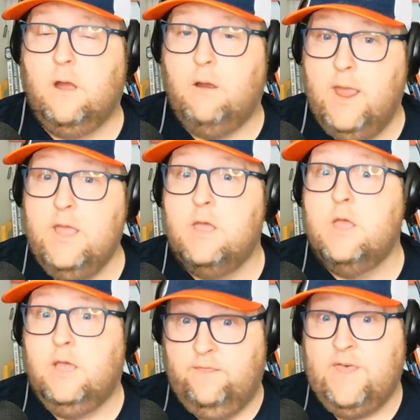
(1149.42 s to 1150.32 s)
All right.
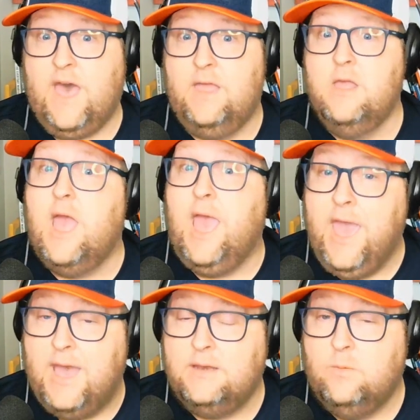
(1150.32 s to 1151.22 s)
Get that.
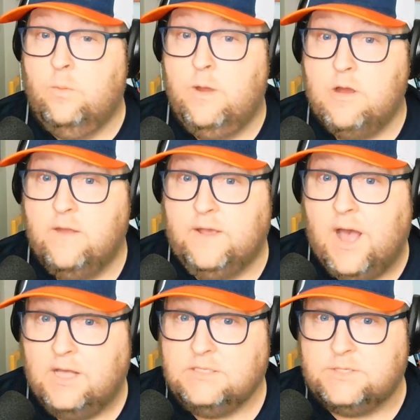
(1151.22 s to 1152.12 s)
And when we were at the
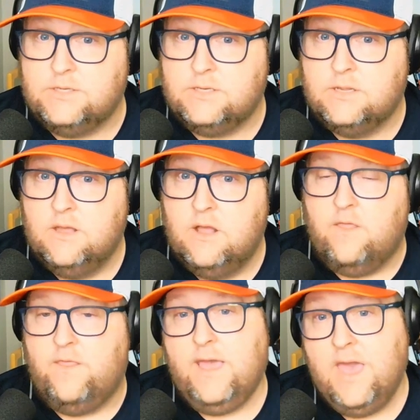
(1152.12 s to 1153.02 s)
concert,
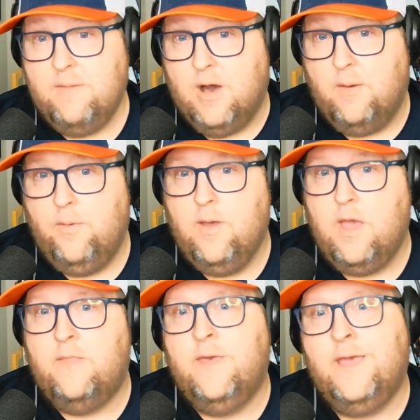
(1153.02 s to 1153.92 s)
they came up
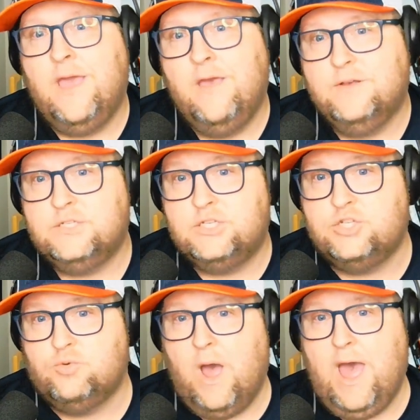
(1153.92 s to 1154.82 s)
and they gave us
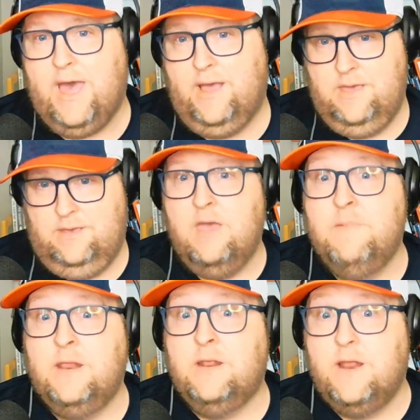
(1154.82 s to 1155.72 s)
swag and
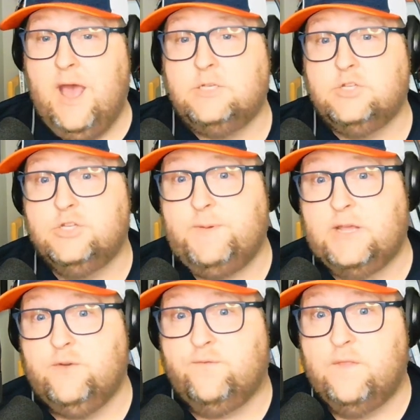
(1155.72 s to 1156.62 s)
made it extra
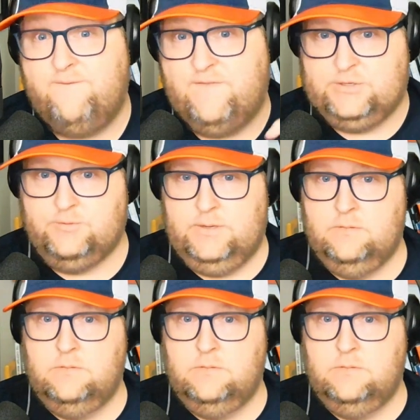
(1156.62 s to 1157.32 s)
special for that veteran.